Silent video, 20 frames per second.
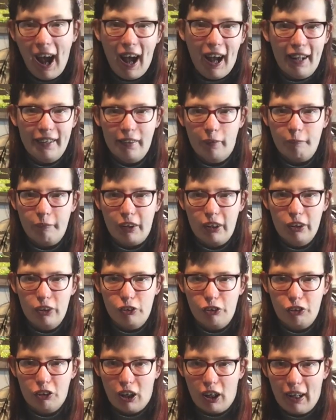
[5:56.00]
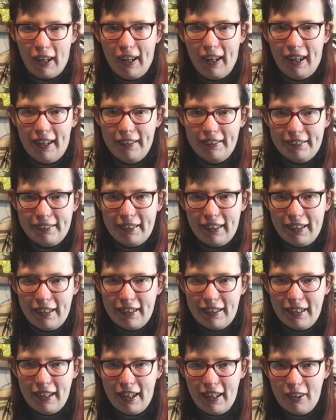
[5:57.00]
and I'm going to try and
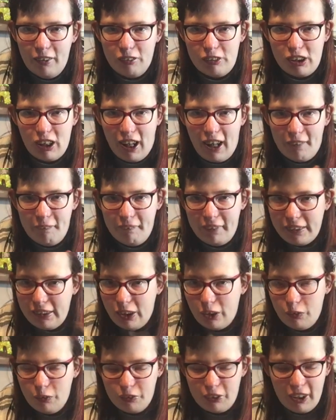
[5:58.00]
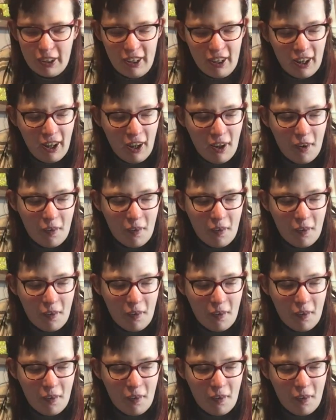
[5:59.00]
see if she let me use it.